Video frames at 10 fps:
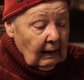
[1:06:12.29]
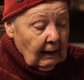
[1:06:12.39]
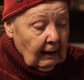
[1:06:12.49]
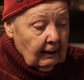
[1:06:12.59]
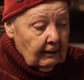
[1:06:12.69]

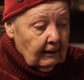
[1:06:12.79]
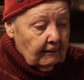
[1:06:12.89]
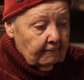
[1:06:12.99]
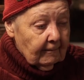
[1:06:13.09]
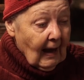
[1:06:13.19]
and
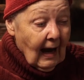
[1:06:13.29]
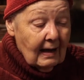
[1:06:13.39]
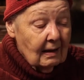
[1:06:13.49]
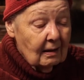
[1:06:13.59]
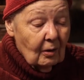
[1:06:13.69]
uh, I
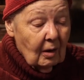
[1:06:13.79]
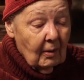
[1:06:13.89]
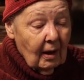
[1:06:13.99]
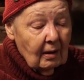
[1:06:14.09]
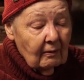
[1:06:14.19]
didn't know
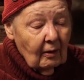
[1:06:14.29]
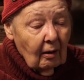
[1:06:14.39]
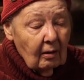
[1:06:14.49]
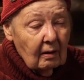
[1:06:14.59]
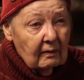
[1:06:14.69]
anybody had ever
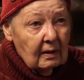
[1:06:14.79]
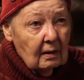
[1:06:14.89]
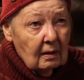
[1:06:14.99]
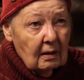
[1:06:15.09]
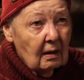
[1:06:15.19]
heard of it.
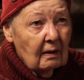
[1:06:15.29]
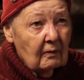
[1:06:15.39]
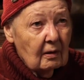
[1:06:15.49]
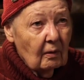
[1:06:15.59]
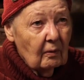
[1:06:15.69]
Didn't
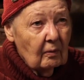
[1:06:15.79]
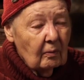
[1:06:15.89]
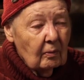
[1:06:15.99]
even know